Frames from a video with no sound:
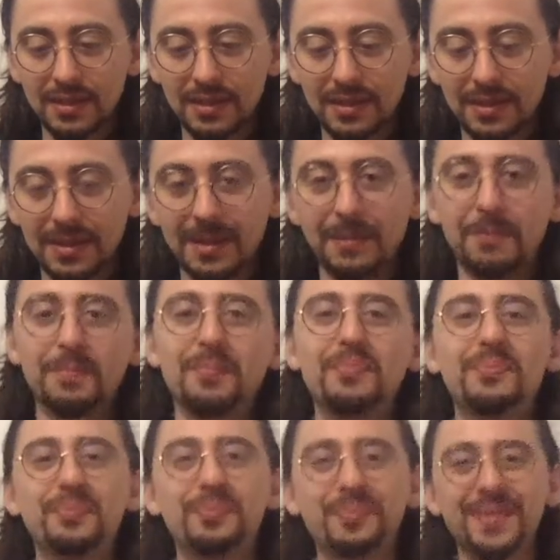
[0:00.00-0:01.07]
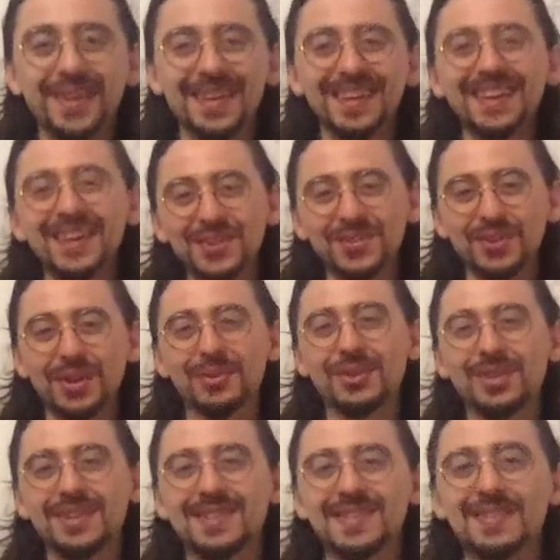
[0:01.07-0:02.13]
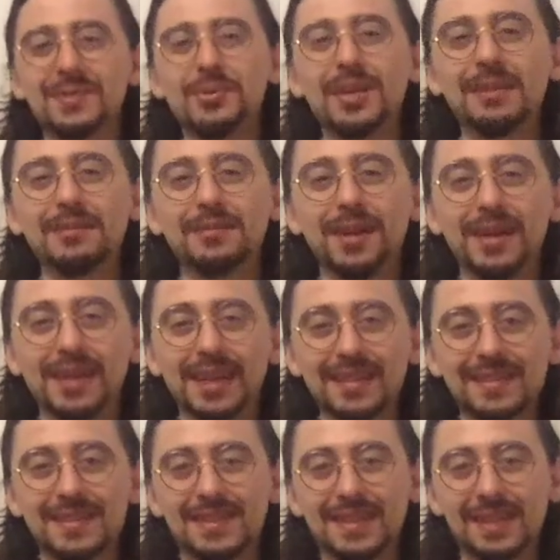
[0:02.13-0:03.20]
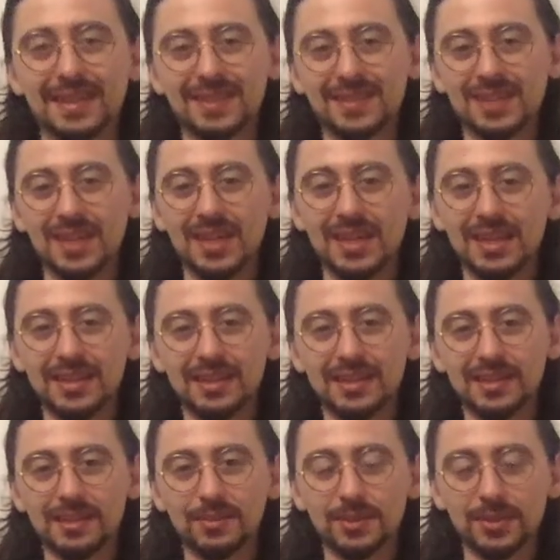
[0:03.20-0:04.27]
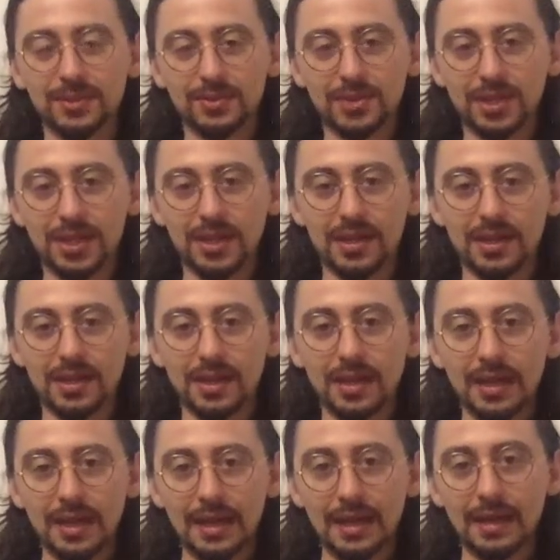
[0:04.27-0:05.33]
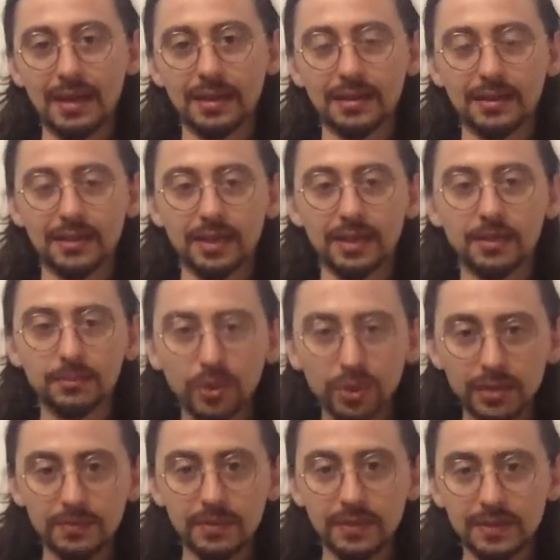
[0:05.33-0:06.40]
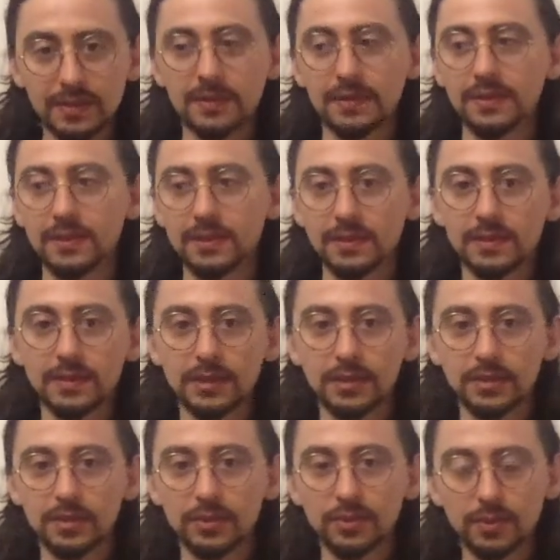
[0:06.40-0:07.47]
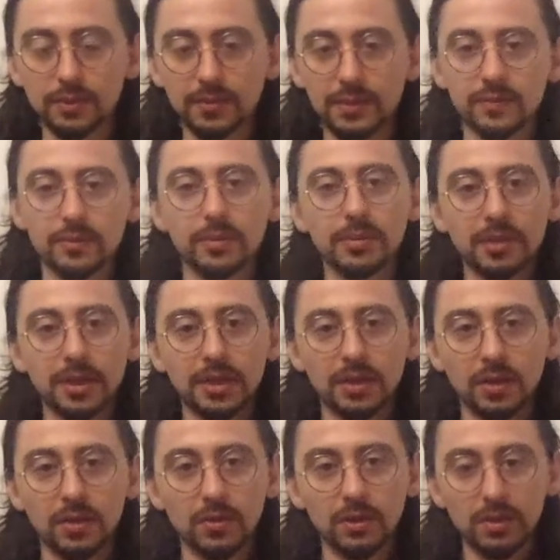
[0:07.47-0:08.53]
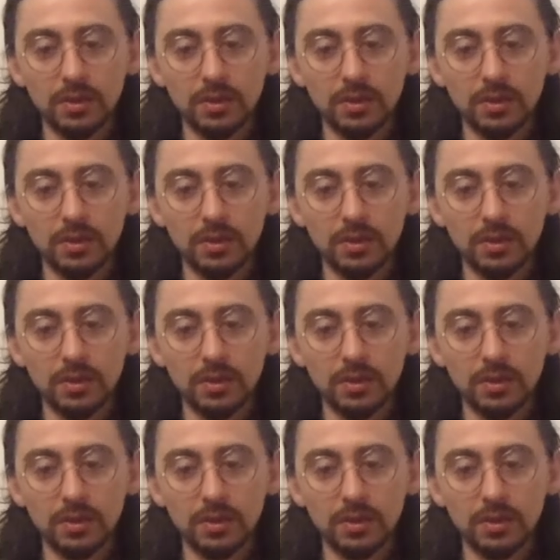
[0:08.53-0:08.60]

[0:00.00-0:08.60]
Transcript: Yeah. So I thought this is a really fun exercise that I wanted to share. And there are more advanced exercises that are too advanced for me right now.